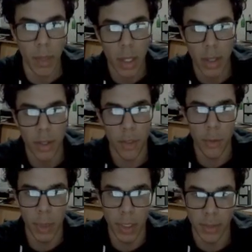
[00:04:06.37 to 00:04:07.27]
The
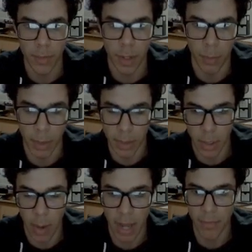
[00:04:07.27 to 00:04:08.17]
third one is a fun one.
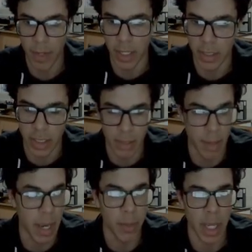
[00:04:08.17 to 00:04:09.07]
So I've faced this in
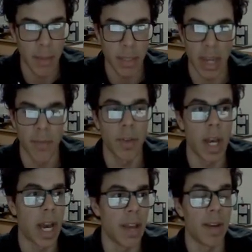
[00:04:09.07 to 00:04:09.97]
my own games. I've
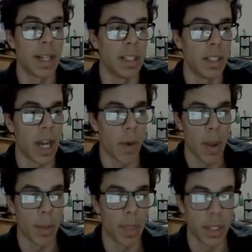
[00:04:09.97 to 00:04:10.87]
actually got
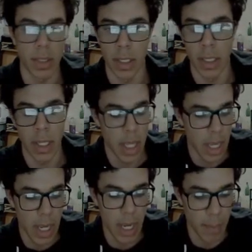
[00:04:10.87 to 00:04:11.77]
away with this in
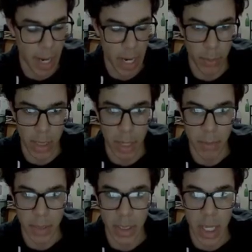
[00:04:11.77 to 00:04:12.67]
my own
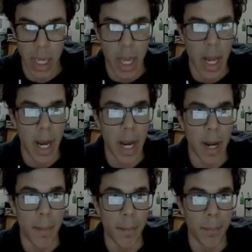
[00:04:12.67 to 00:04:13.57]
games.
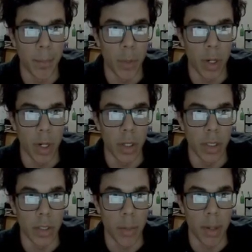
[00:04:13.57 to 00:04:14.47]
We're gonna
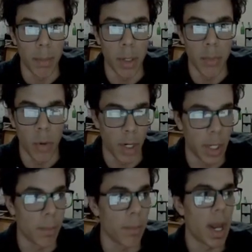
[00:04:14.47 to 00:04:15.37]
just open up a new board
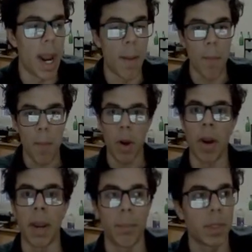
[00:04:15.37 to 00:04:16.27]
here. All
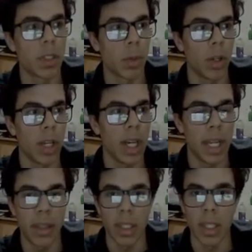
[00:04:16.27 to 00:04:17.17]
right, so we're looking
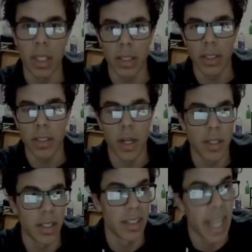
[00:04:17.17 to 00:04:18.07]
at the
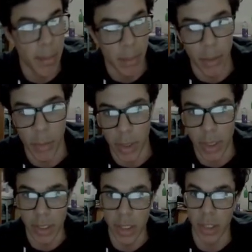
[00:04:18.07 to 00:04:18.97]
Staunton Gambit with
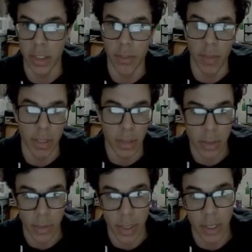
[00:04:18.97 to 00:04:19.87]
the Dutch defense.
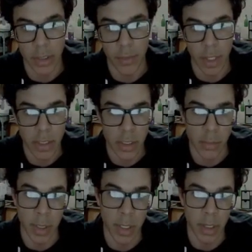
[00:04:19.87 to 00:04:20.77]
So the Dutch defense is
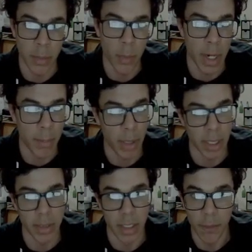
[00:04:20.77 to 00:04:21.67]
when the white
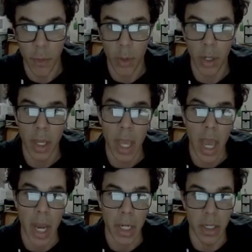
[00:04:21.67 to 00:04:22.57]
plays d4
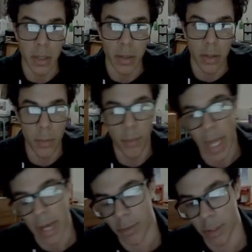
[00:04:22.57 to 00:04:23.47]
and the
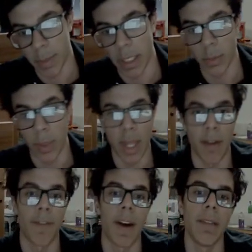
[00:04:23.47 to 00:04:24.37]
black responds with
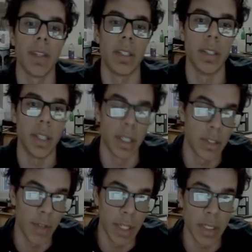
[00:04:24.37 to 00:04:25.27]
f5. This is the Dutch
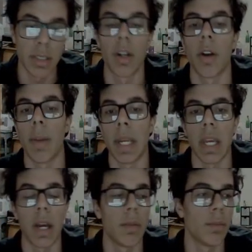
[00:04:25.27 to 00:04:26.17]
defense. There are
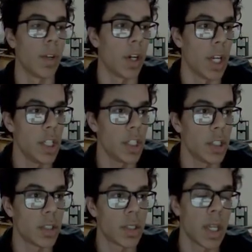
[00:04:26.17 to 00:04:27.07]
many
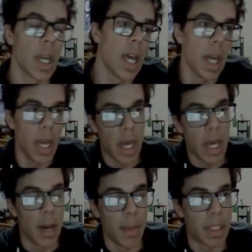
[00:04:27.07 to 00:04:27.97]
variations.
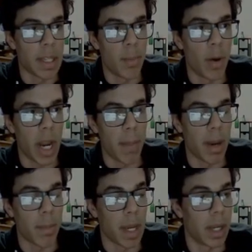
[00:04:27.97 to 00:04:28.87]
At some point I
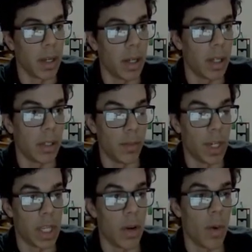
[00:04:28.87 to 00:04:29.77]
might make a
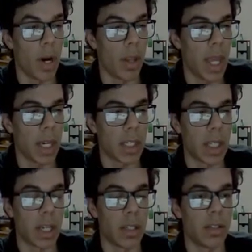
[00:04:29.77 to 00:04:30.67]
video on that, because
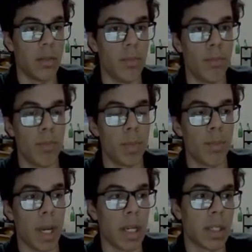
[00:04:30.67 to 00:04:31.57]
I
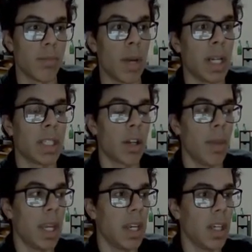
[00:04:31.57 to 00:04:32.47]
might start
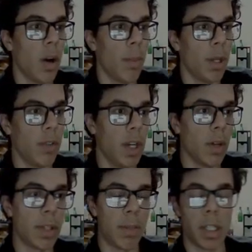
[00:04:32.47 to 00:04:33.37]
making opening
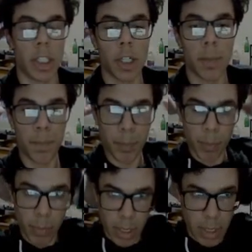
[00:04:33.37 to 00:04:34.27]
videos. I'm not sure.
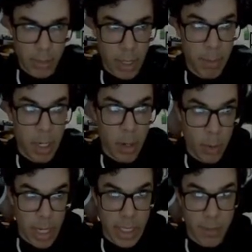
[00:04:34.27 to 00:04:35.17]
Let me know,
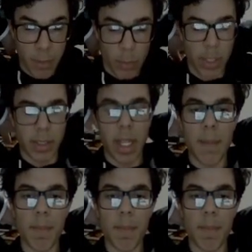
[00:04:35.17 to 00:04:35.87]
guys, if you want to see that.